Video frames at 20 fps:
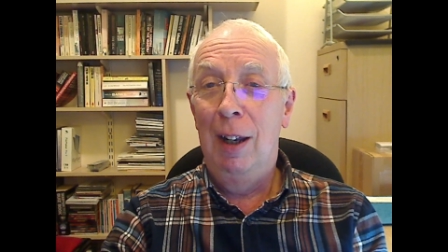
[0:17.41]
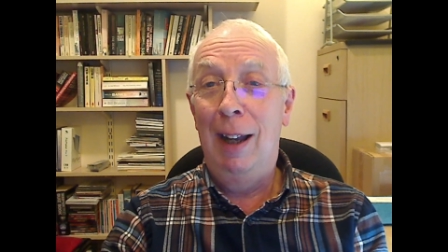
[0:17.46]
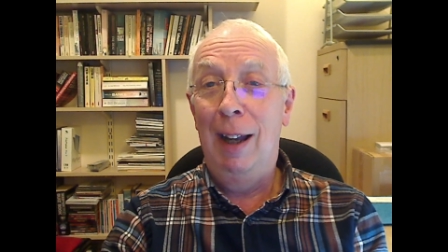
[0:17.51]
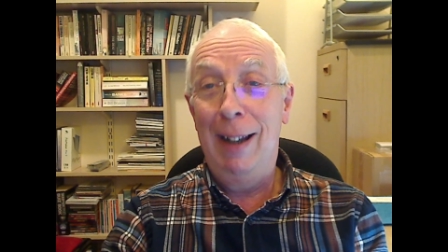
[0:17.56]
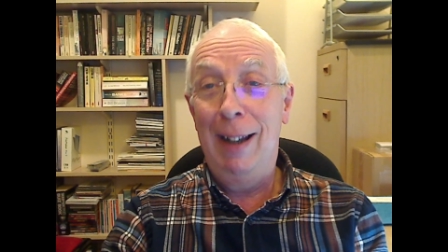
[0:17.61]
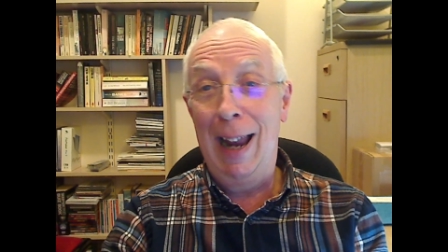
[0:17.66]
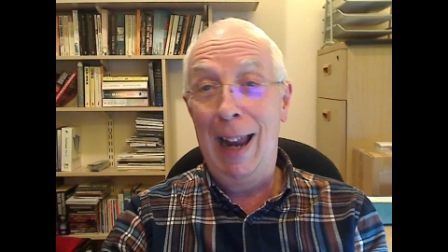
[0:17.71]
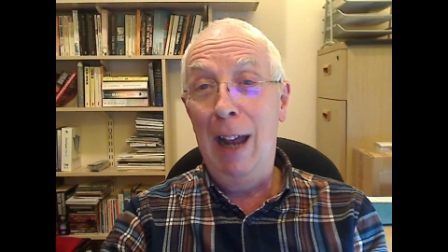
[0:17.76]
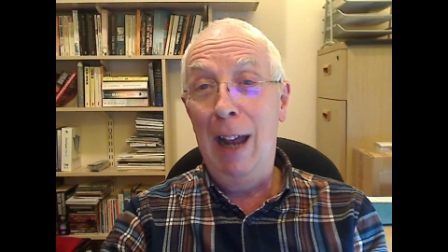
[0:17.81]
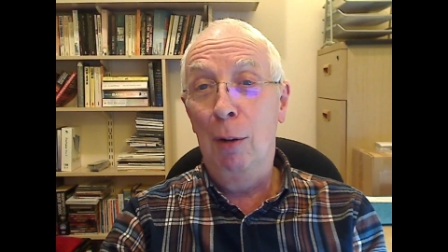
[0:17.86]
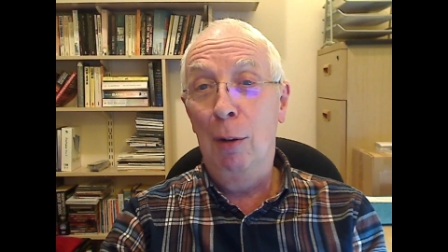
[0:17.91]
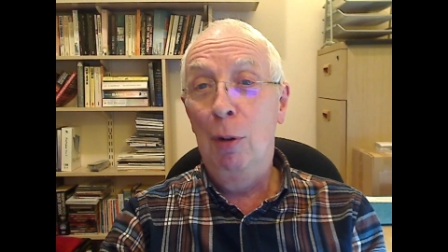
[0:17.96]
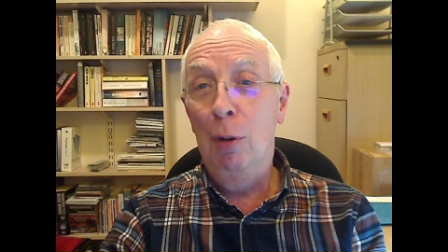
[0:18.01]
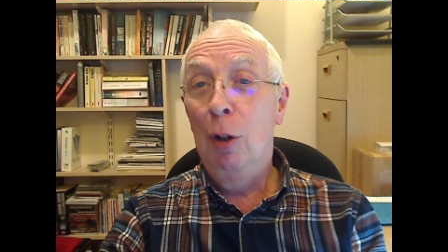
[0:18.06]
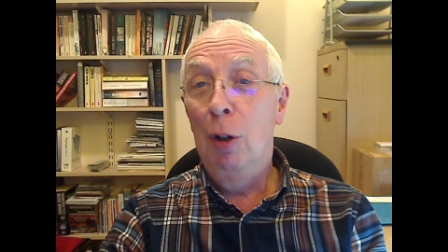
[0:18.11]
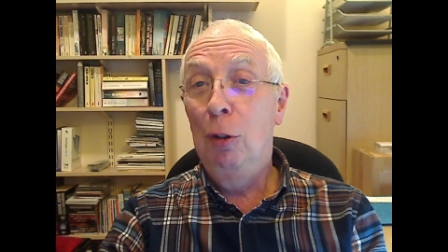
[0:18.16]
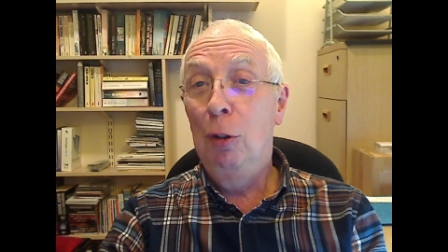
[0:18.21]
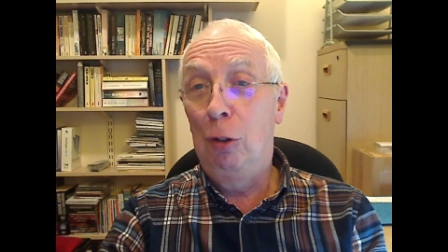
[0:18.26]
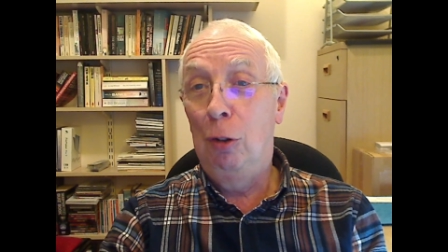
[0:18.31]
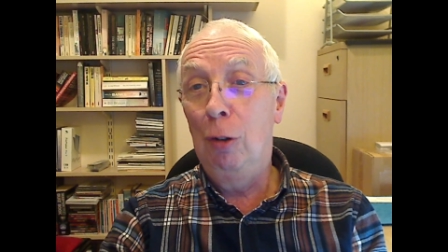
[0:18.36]
and now
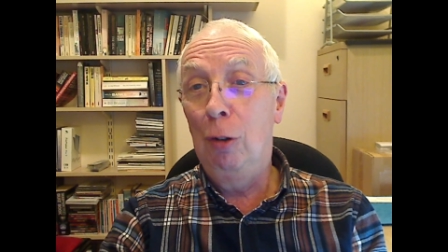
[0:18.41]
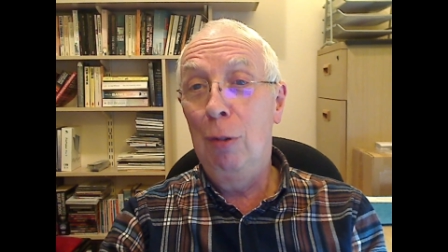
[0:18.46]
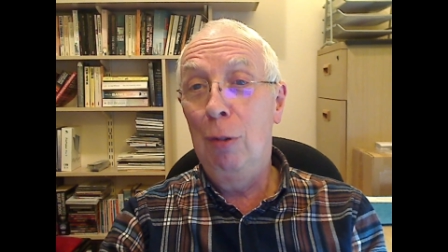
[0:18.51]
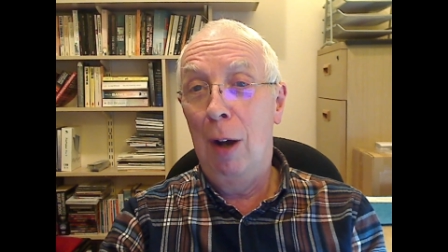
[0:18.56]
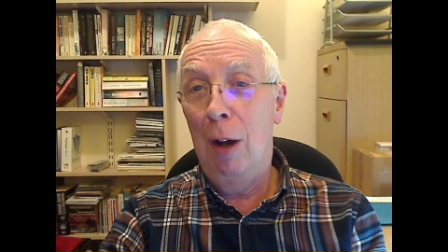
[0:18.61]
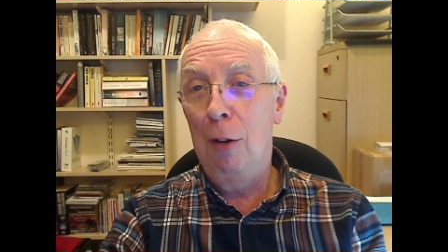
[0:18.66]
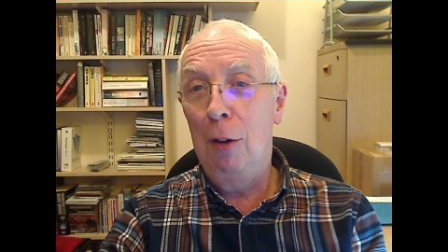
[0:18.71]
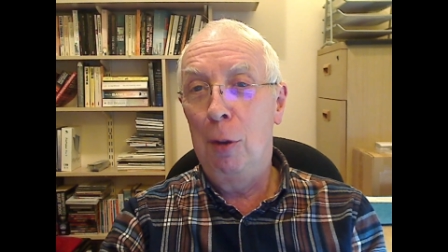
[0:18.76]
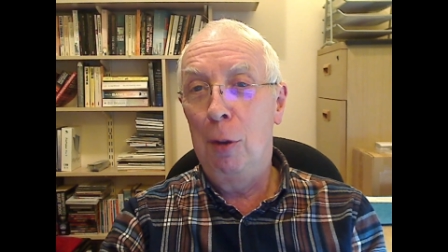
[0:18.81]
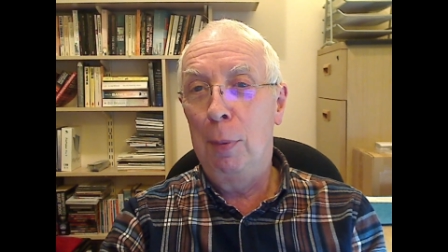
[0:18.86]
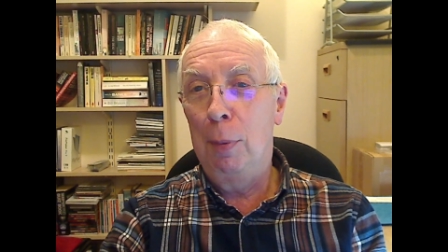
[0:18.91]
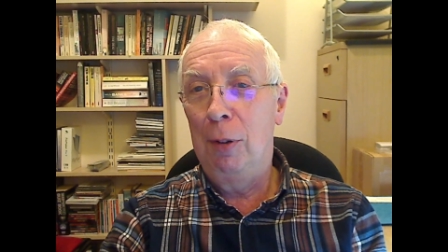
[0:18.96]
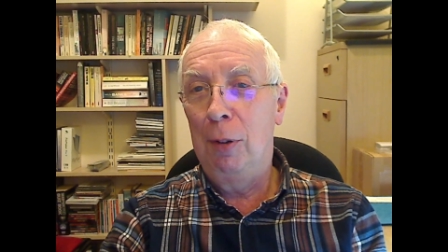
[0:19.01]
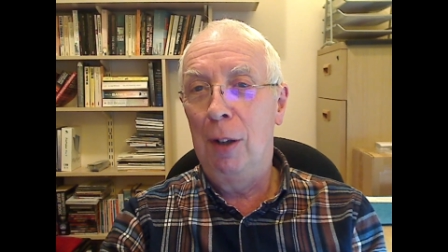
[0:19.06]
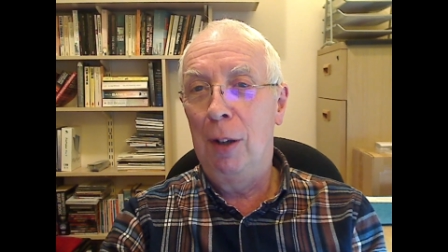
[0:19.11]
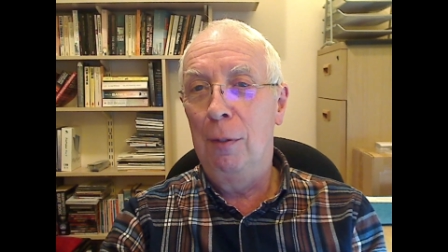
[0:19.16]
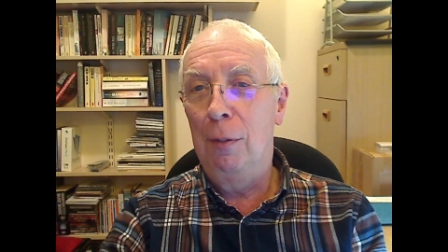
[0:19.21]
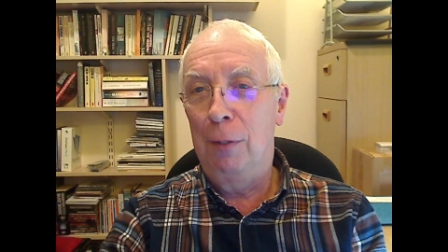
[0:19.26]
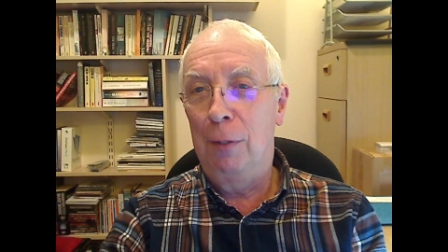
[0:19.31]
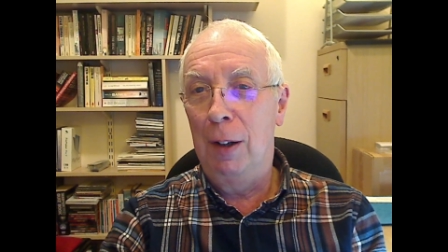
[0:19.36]

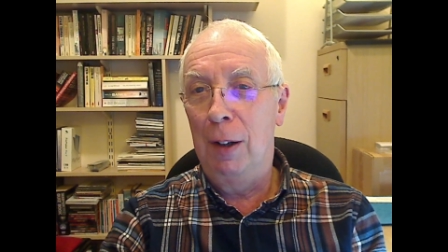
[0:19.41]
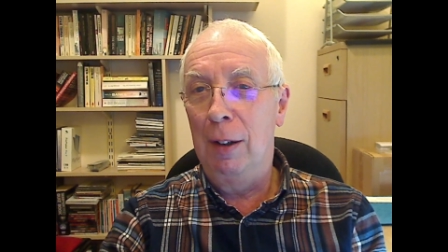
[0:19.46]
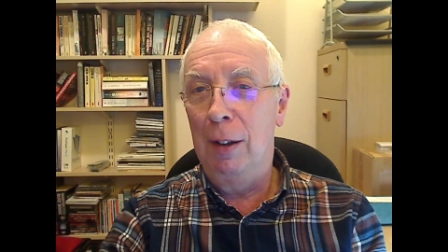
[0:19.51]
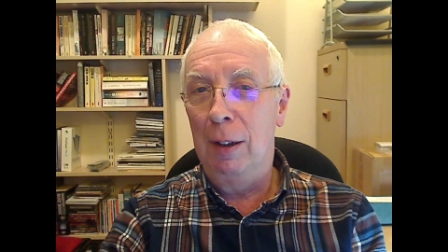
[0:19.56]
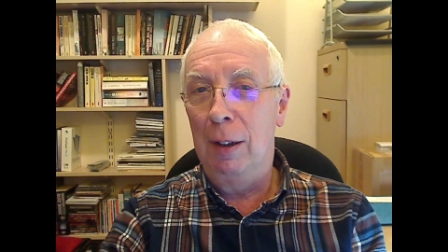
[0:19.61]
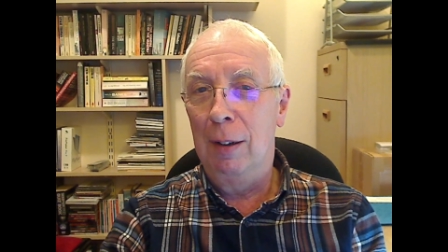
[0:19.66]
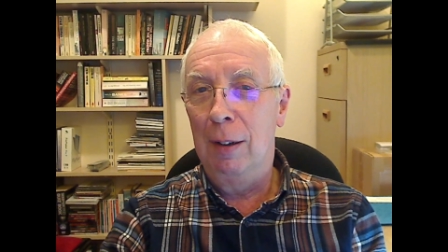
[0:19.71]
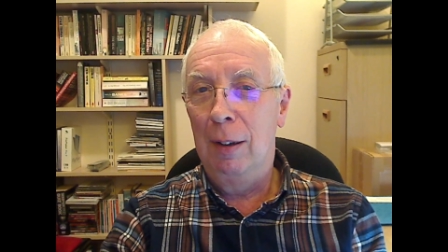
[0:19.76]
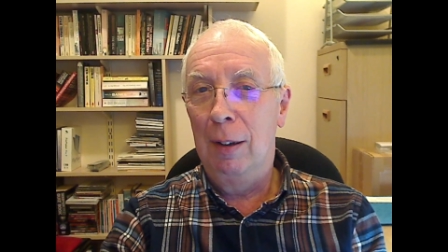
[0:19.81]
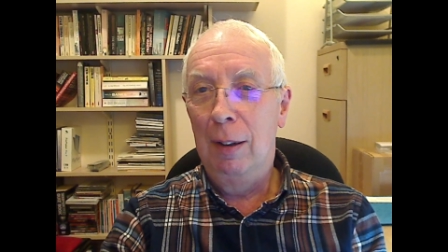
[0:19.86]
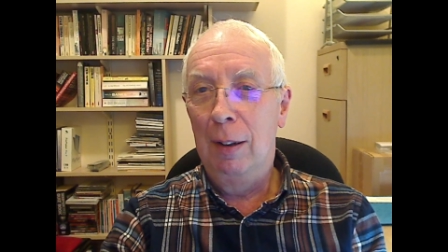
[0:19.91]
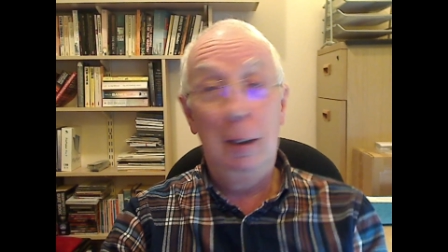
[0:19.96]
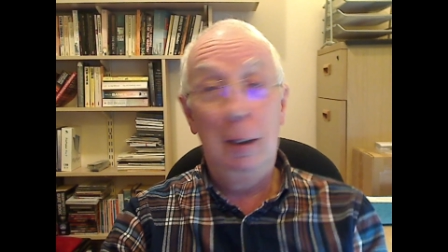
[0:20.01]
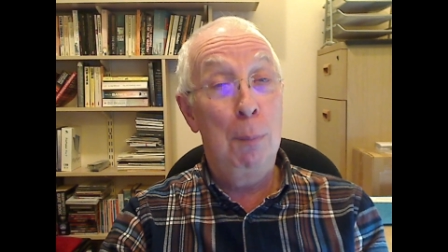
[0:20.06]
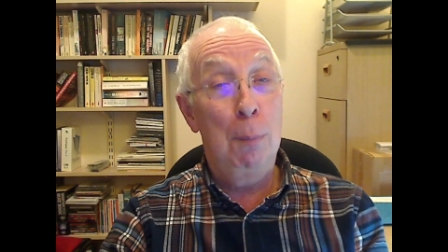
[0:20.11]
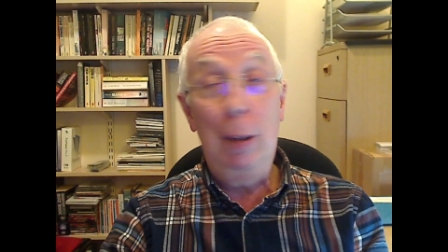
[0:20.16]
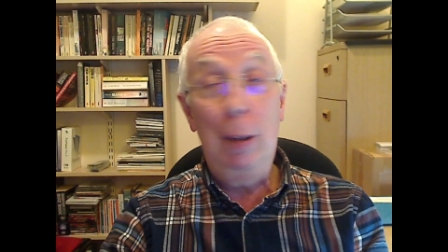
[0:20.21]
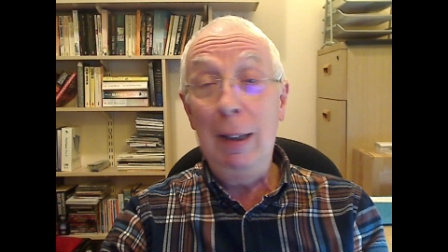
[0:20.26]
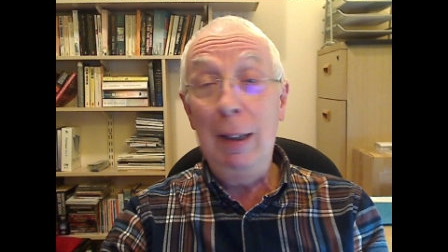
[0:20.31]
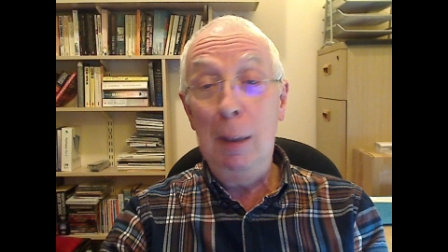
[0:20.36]
200% funded.
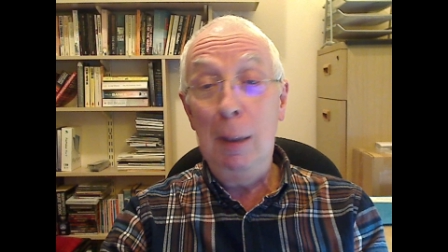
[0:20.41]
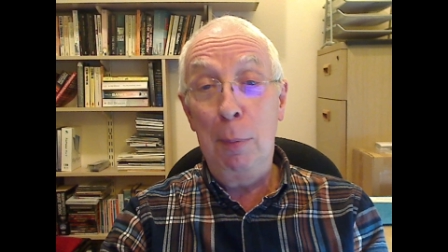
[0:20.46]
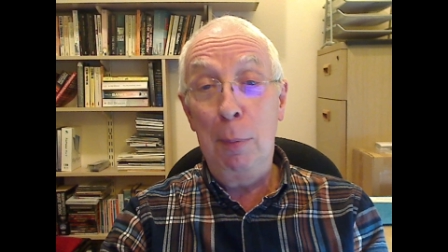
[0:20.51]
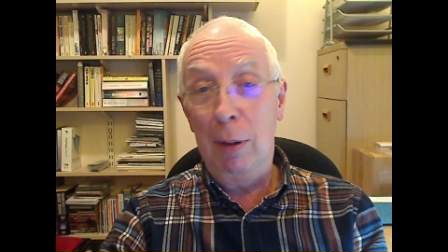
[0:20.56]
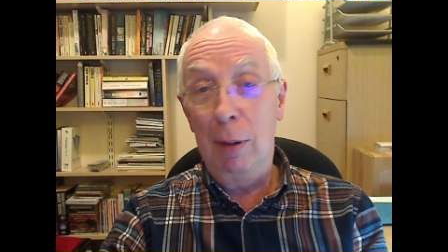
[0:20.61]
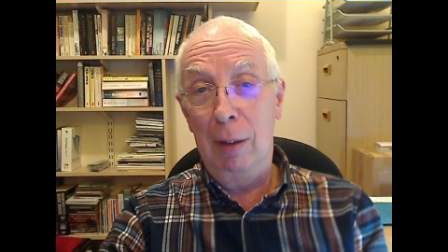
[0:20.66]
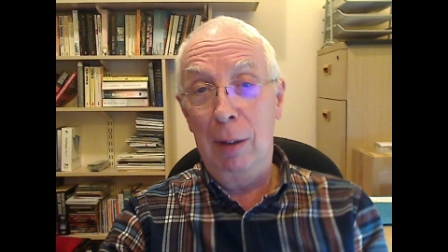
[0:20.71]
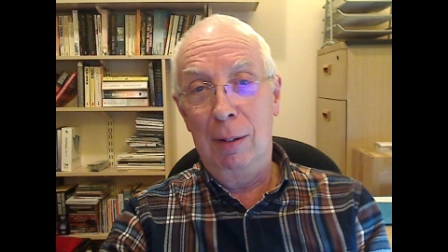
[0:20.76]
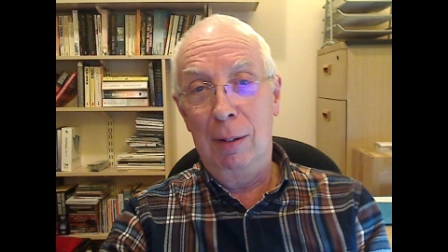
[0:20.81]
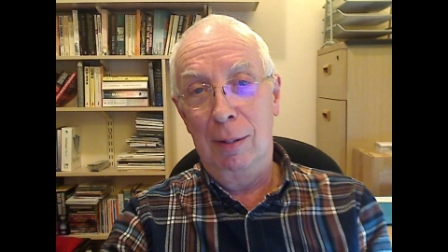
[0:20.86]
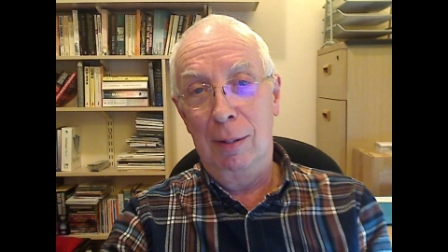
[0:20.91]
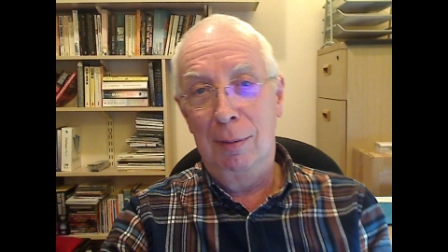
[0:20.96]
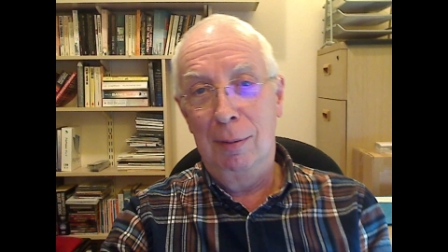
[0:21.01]
Completely brilliant.